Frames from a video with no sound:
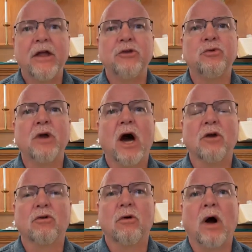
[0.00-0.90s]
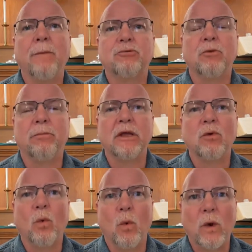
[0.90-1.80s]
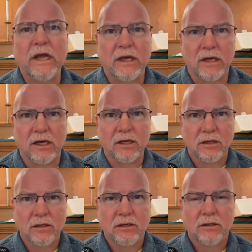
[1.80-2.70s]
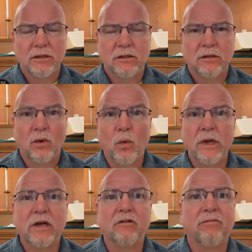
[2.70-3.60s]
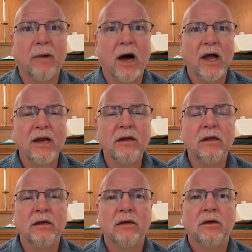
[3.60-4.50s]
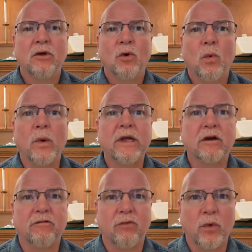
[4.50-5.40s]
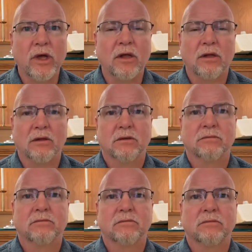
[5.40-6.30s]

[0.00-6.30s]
And they do not grow up to be weak, weak mind, weak of will,